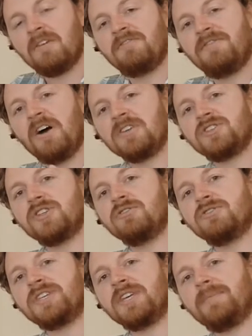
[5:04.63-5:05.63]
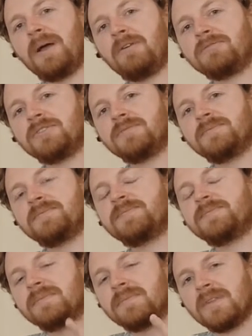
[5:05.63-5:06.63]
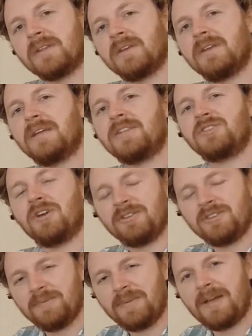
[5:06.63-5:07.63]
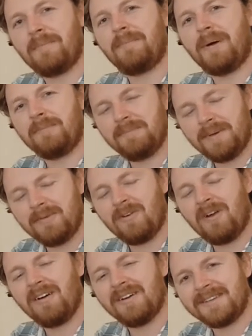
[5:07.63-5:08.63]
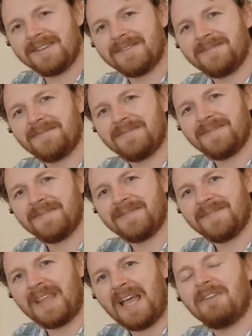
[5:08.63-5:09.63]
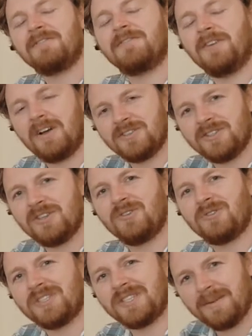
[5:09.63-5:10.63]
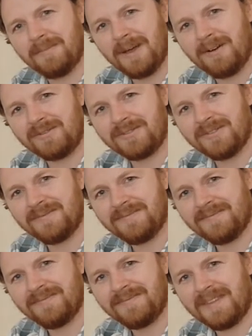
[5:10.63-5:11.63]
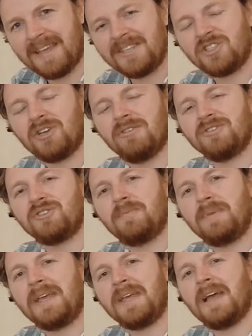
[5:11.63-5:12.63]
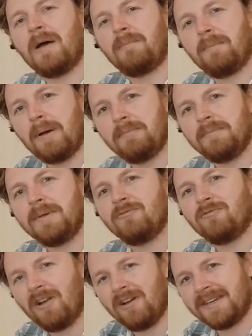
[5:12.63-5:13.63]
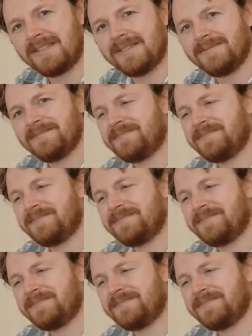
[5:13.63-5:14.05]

Fasten your seatbelt. It's going to be a bumpy ride. Fasten your seatbelt. It's going to be a bumpy ride.